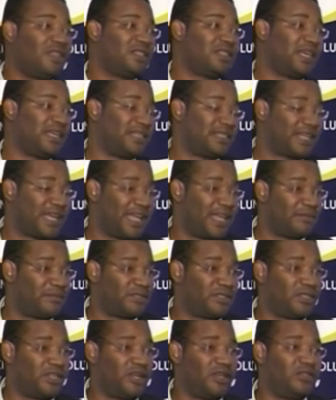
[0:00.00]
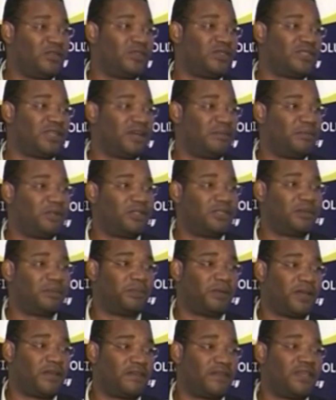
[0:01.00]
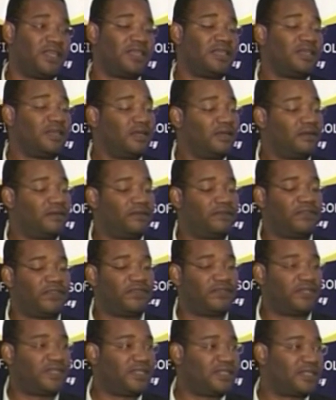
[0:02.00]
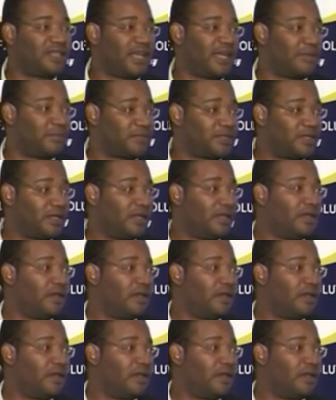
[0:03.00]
10 times, they're using a multiple of 15 times,